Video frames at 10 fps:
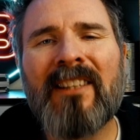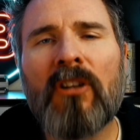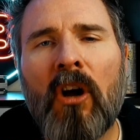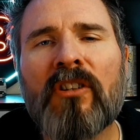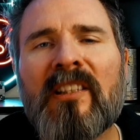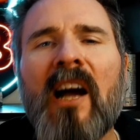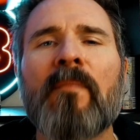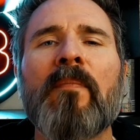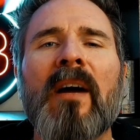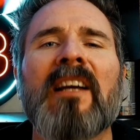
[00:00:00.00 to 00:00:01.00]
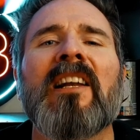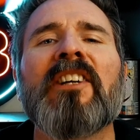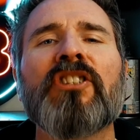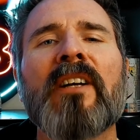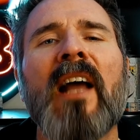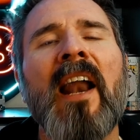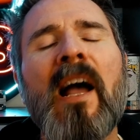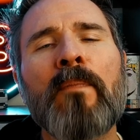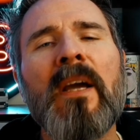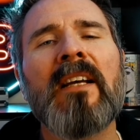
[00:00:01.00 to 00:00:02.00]
a long time in my collection and
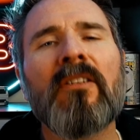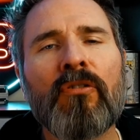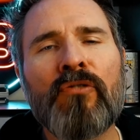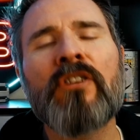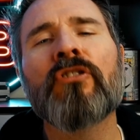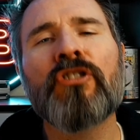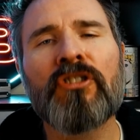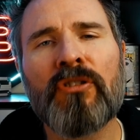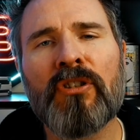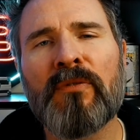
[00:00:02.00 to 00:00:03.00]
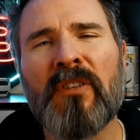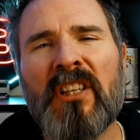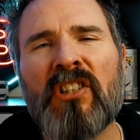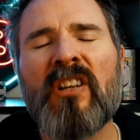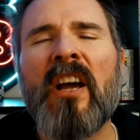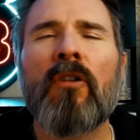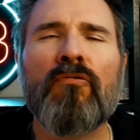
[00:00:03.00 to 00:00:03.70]
I paid 300 euros for this,